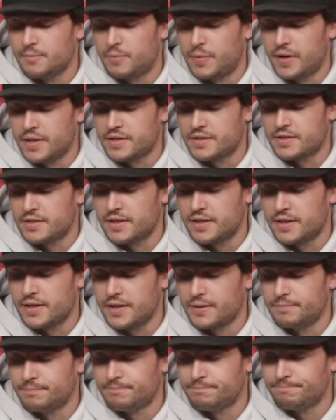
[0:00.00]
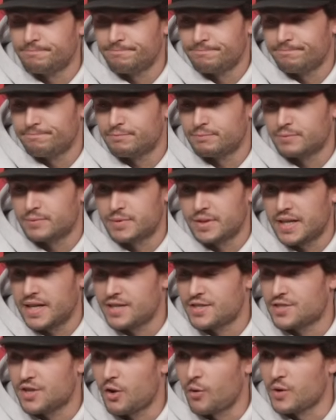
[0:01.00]
but um, yeah,
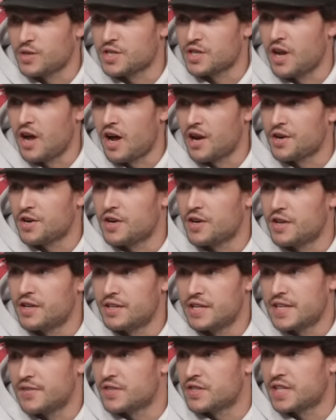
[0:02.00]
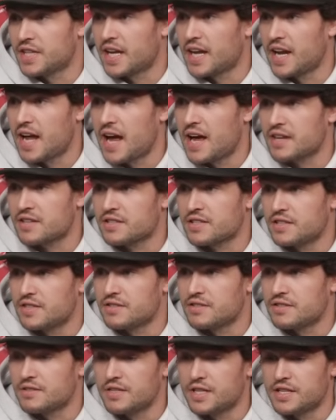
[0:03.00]
it's always an honor, and even to get asked
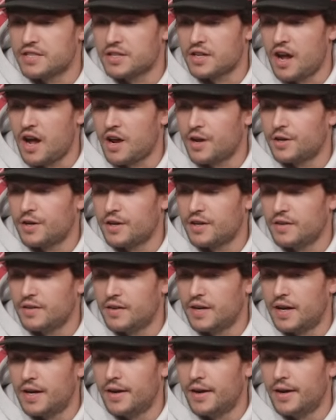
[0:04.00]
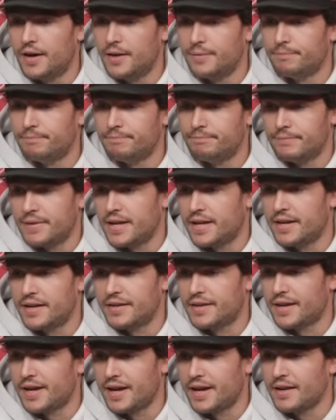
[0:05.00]
is is an honor, um,
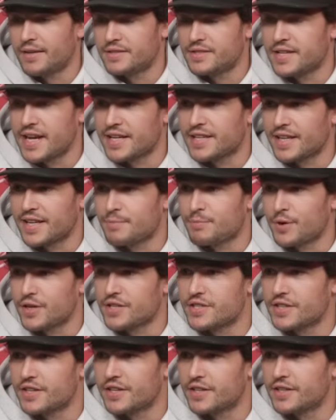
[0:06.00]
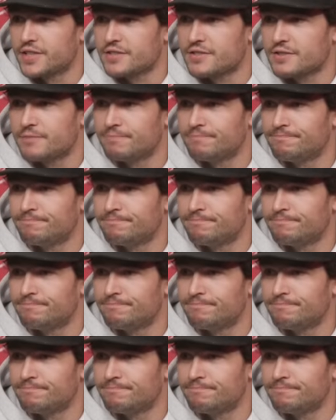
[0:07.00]
and I uh, take that pretty serious.